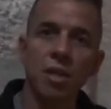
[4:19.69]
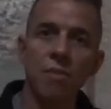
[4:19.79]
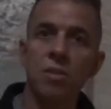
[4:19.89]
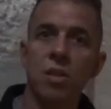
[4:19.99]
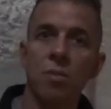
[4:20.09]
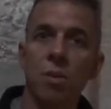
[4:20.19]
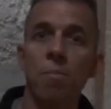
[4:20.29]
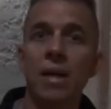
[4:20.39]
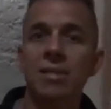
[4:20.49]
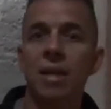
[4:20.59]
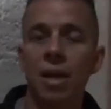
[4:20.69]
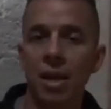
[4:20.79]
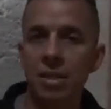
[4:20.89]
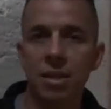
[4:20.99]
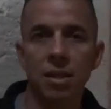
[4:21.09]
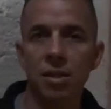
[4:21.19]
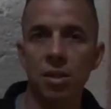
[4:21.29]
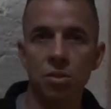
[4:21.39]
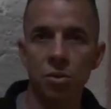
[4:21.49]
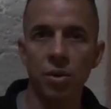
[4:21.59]
Even some of the best skylights out
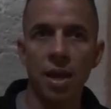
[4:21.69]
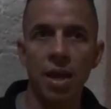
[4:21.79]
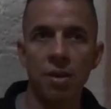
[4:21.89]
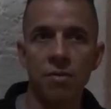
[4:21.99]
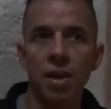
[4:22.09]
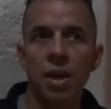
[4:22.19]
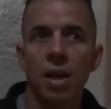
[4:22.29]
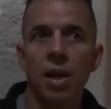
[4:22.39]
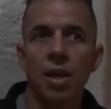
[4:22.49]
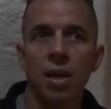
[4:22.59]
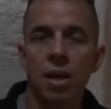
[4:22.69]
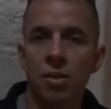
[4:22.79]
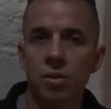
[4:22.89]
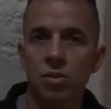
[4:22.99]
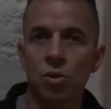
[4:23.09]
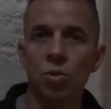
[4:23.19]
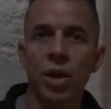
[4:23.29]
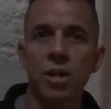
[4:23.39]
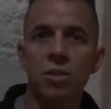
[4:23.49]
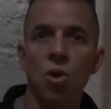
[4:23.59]
there don't have the
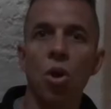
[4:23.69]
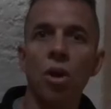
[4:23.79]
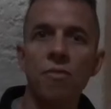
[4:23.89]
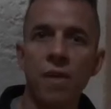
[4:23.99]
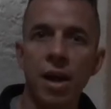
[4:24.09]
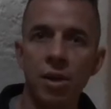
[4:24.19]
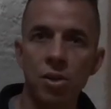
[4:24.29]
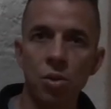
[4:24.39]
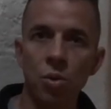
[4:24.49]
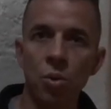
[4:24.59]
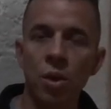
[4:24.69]
greatest R value.